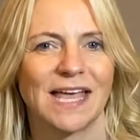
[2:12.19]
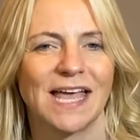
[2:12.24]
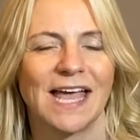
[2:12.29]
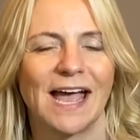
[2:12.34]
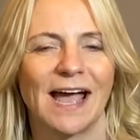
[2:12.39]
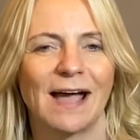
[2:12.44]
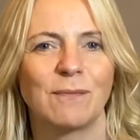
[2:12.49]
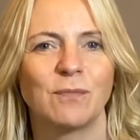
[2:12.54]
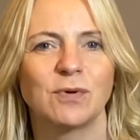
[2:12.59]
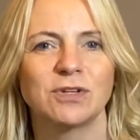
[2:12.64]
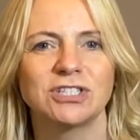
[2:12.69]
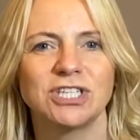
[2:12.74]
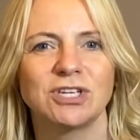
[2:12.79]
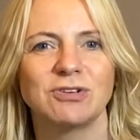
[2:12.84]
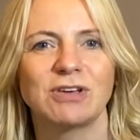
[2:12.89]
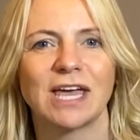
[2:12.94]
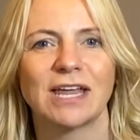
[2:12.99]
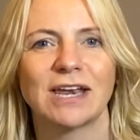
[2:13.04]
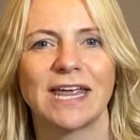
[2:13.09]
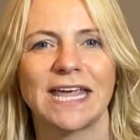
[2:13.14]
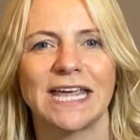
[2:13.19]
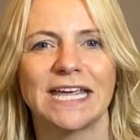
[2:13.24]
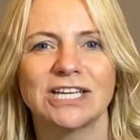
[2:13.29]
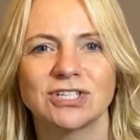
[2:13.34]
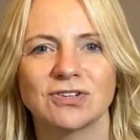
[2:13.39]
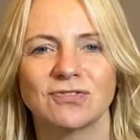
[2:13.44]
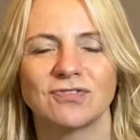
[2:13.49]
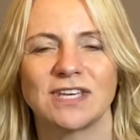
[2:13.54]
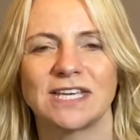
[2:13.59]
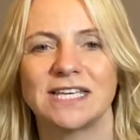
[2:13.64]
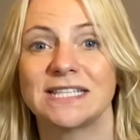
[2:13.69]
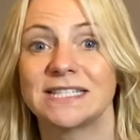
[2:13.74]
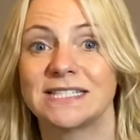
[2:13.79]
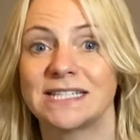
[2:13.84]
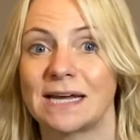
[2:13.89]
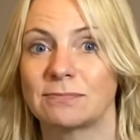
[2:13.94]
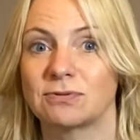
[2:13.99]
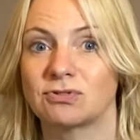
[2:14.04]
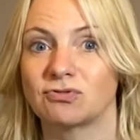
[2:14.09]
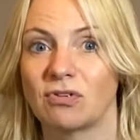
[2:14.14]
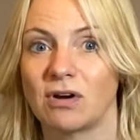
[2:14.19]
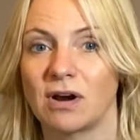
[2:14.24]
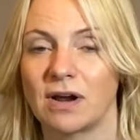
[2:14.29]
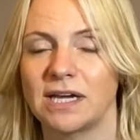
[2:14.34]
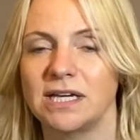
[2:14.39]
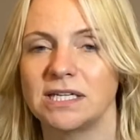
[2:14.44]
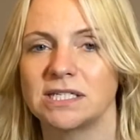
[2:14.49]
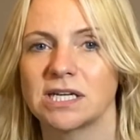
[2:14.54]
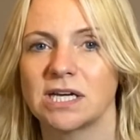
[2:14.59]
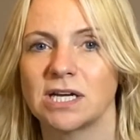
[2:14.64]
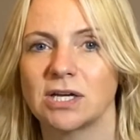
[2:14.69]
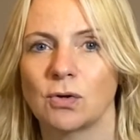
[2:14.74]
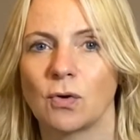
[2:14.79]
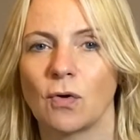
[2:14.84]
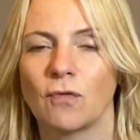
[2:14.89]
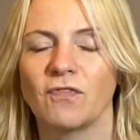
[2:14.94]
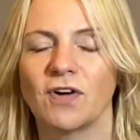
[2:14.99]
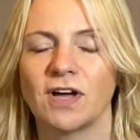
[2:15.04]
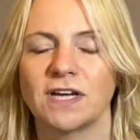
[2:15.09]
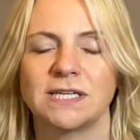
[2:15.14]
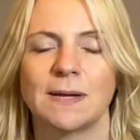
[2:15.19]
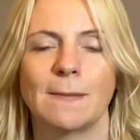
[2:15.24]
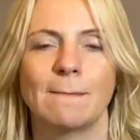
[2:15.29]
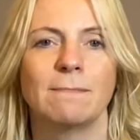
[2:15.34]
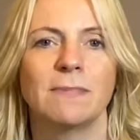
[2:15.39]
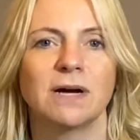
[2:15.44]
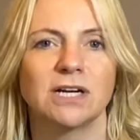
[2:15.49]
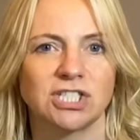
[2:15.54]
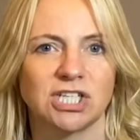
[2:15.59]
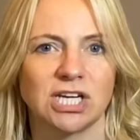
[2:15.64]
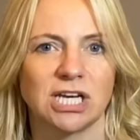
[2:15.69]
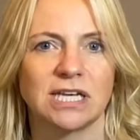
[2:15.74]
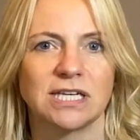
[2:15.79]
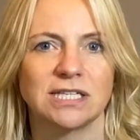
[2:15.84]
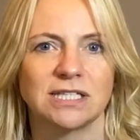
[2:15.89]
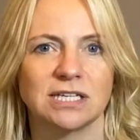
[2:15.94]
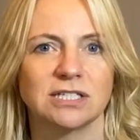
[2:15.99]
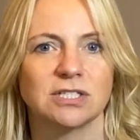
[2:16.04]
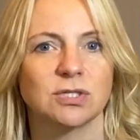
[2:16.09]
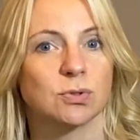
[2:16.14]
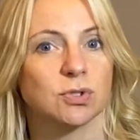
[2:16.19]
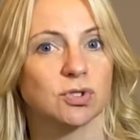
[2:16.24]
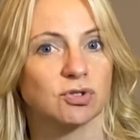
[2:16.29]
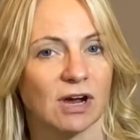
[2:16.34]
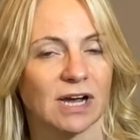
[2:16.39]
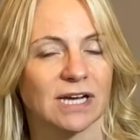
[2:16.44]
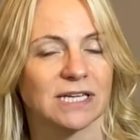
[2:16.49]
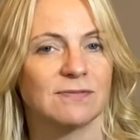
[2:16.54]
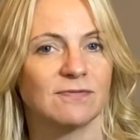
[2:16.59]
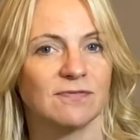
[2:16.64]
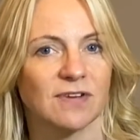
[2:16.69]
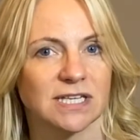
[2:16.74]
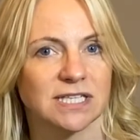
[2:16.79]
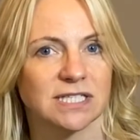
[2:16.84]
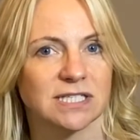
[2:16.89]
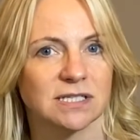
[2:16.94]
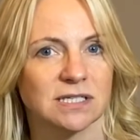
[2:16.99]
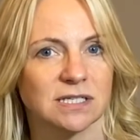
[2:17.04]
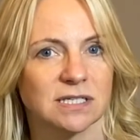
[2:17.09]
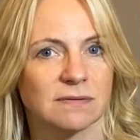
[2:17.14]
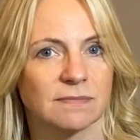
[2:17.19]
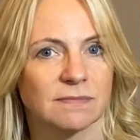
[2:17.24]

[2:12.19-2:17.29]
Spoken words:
And once you get each of these steps right, you'll find it much easier to attract investors,